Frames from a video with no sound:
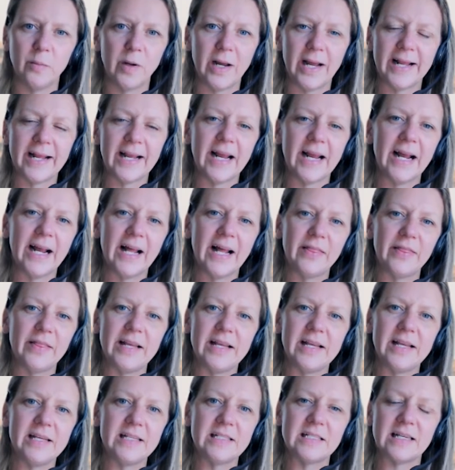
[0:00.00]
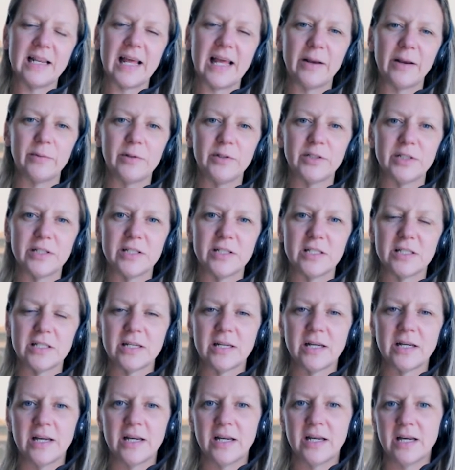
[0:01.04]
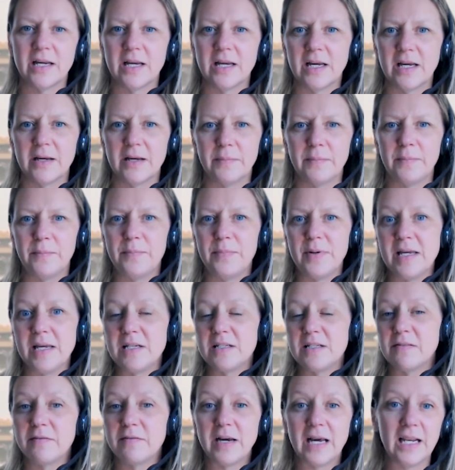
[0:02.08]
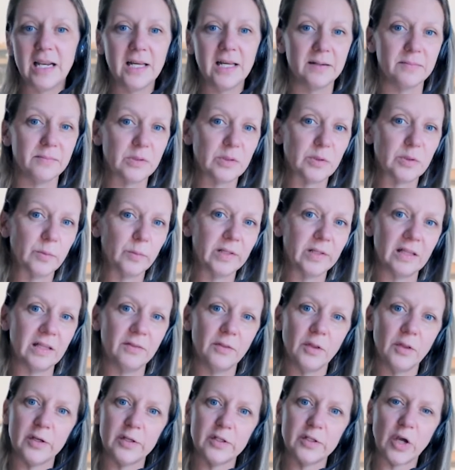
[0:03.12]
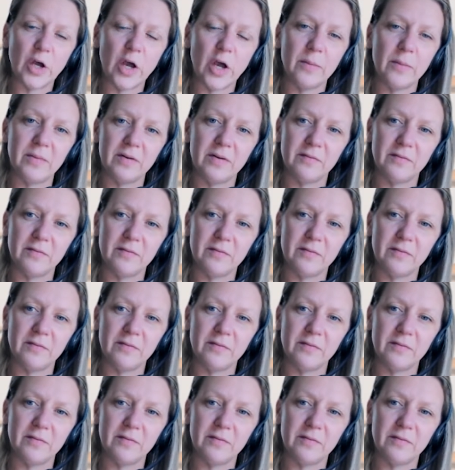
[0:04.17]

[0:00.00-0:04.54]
Why can't these languages be developed within those home